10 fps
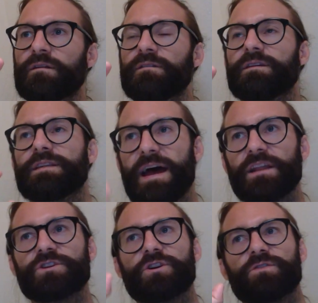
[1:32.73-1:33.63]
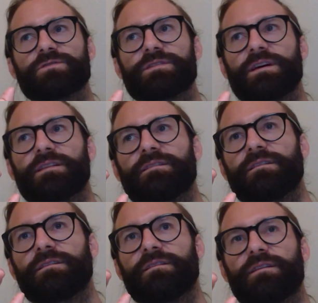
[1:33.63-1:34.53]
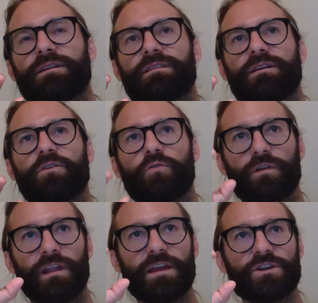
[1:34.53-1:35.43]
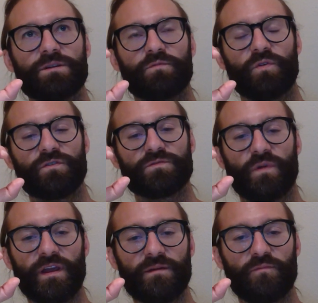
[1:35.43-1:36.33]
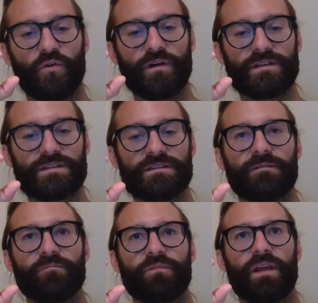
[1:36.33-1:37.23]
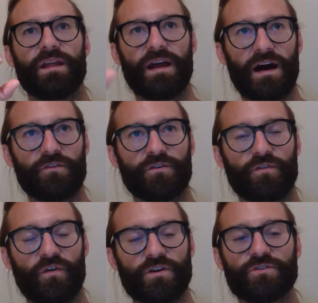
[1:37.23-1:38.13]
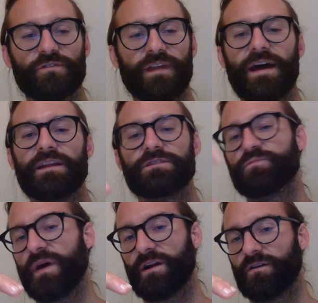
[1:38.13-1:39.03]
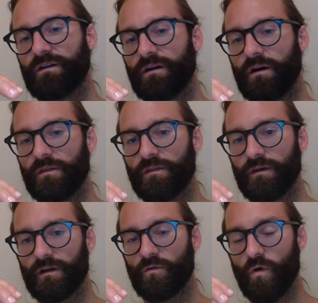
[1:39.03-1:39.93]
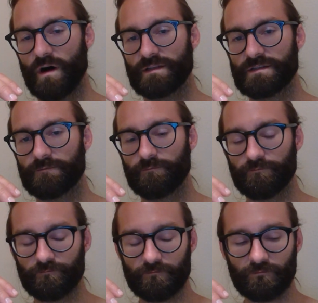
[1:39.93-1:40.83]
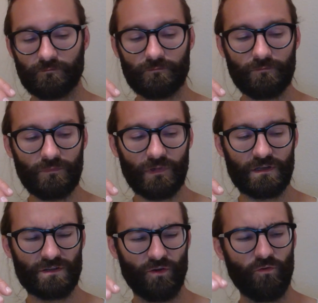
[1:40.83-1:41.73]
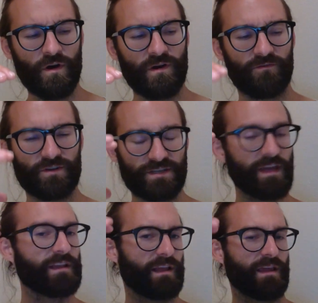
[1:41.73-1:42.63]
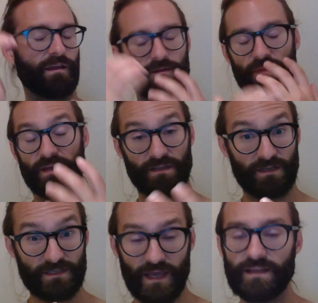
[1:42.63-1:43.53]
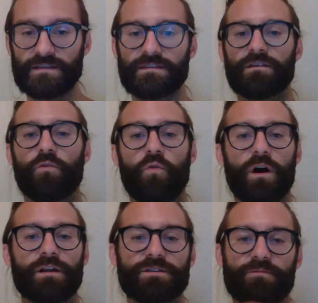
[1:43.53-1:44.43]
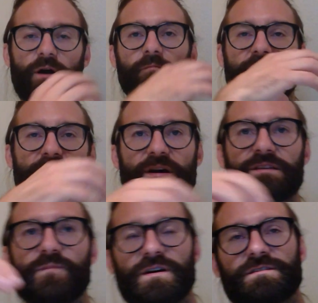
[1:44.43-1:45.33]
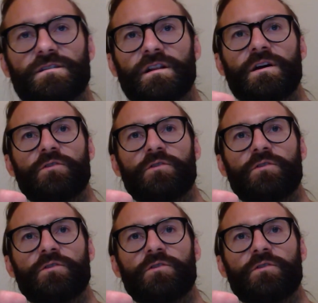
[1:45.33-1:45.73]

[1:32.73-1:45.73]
data shows that the correlation between those breaking points and other threshold data is better on the quads. So for cycling, and it makes a lot of sense, the quad is probably the best muscle,